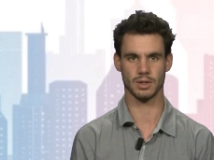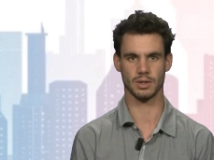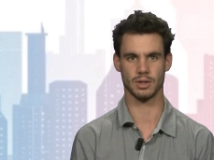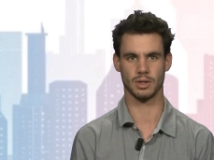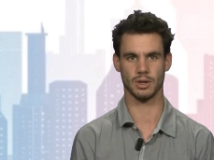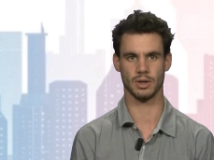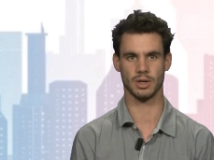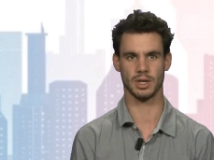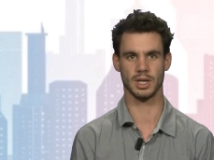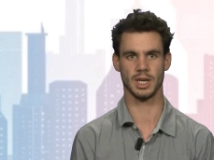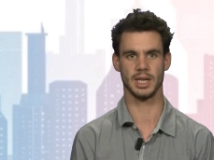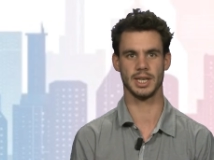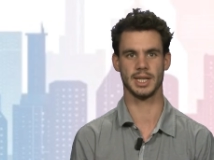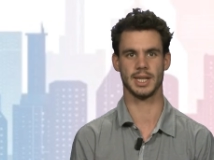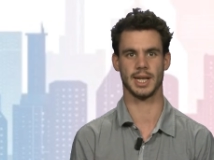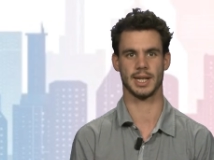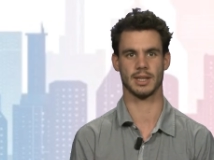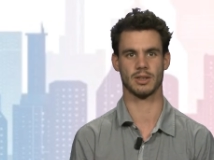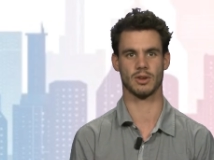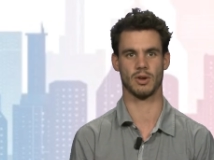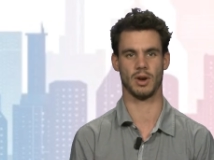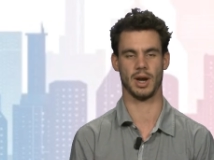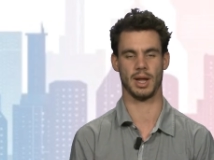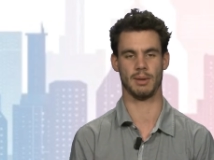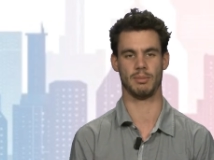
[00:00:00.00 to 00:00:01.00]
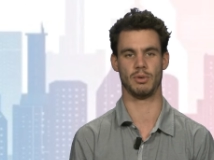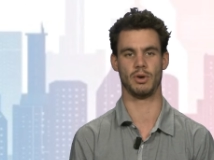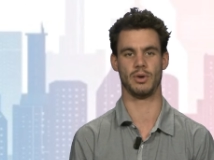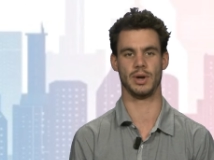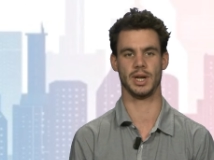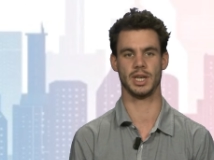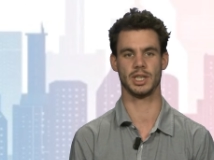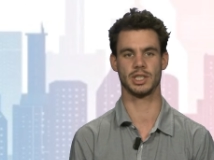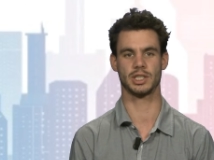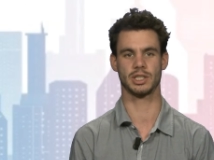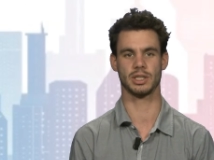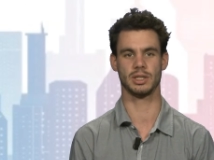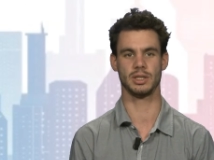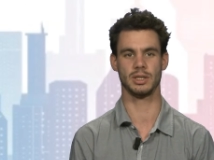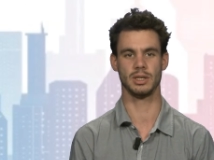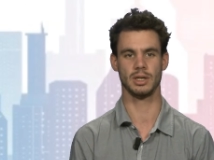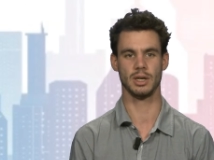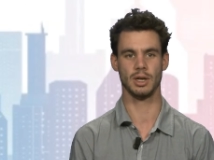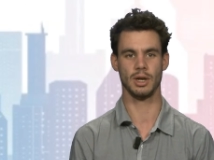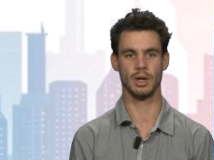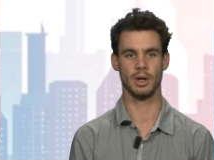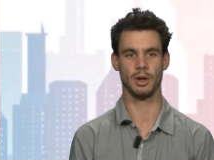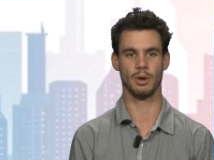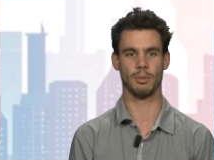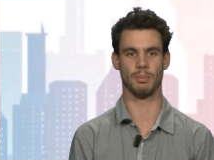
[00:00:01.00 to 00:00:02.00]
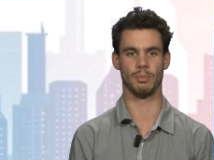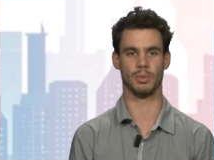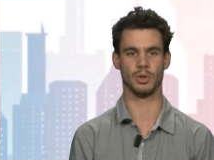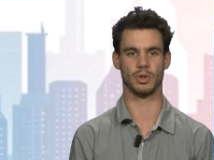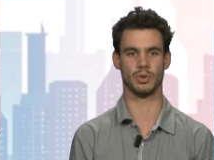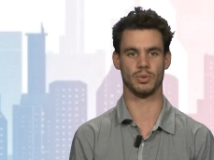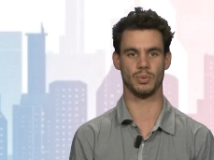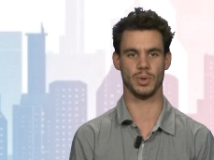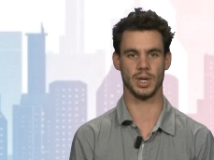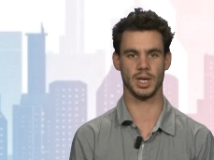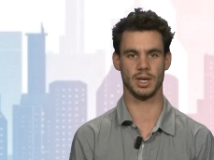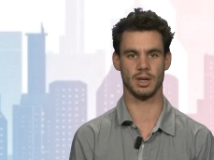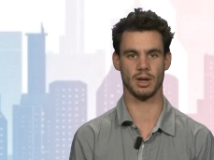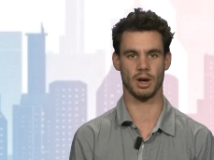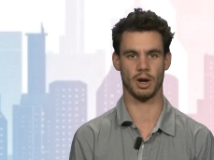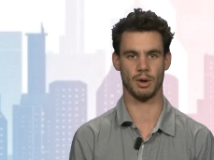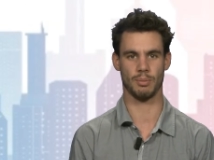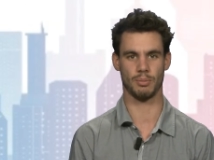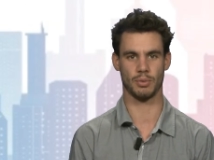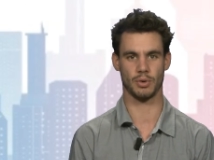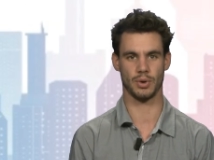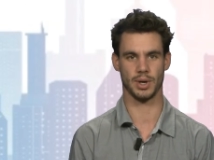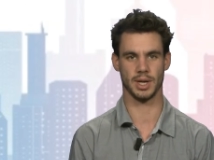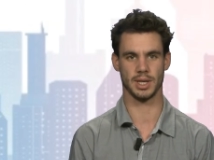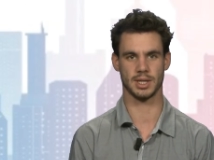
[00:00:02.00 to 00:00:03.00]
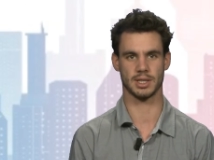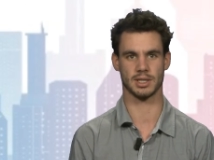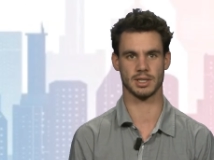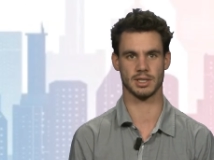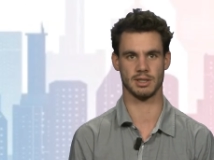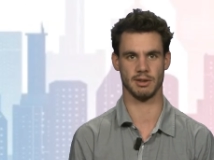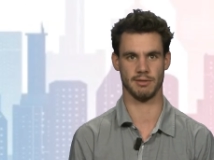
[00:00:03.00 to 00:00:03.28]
Thirdly, that collaboration between operators,